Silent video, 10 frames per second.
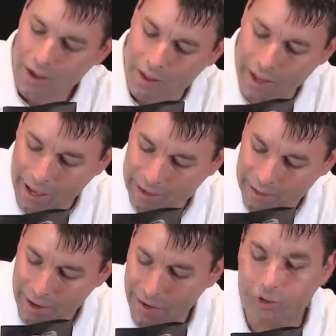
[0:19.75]
They had
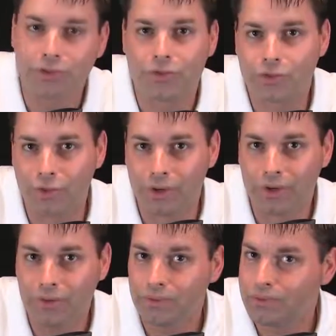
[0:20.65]
layers of
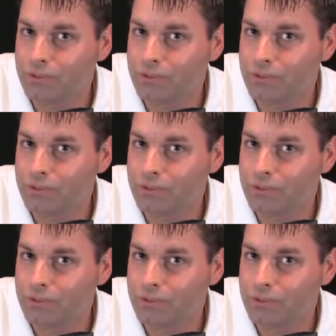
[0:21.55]
soil,